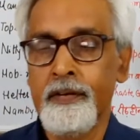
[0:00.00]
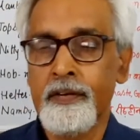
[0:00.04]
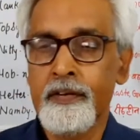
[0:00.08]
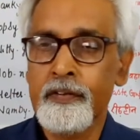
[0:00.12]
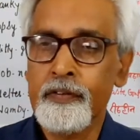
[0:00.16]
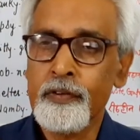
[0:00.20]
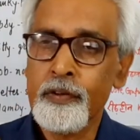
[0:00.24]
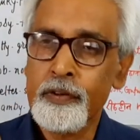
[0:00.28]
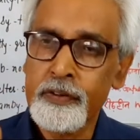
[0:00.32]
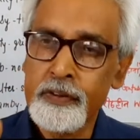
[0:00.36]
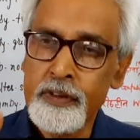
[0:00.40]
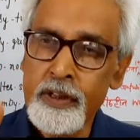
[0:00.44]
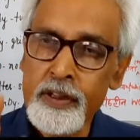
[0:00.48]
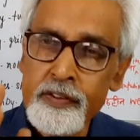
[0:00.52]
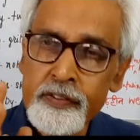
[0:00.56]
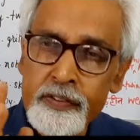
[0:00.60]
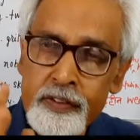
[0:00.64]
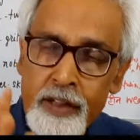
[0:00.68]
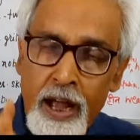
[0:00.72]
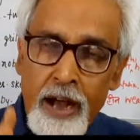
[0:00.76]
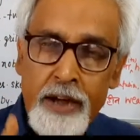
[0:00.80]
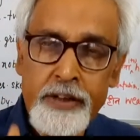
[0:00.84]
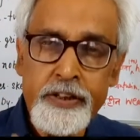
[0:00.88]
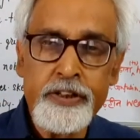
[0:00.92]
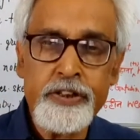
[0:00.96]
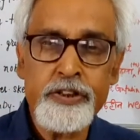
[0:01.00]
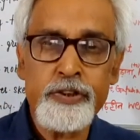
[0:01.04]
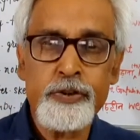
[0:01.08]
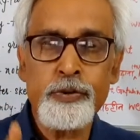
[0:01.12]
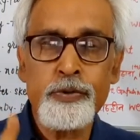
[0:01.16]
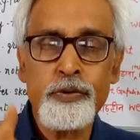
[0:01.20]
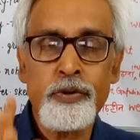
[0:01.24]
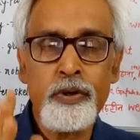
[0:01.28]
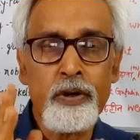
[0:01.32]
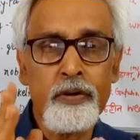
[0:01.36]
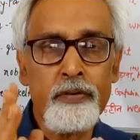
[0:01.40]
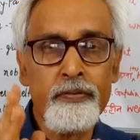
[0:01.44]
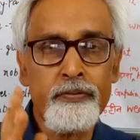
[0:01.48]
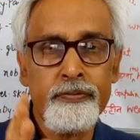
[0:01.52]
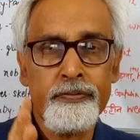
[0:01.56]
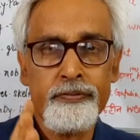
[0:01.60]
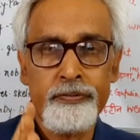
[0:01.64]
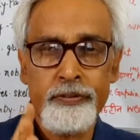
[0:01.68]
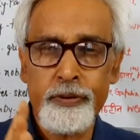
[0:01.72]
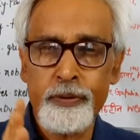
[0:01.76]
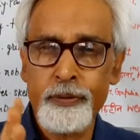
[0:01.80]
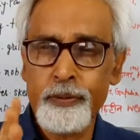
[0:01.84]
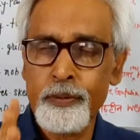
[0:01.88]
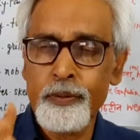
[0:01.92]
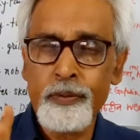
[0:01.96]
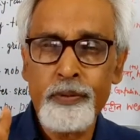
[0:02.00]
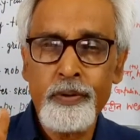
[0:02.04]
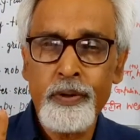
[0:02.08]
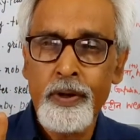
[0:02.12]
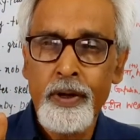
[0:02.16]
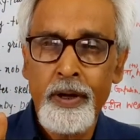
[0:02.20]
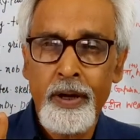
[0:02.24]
So this attitude of, your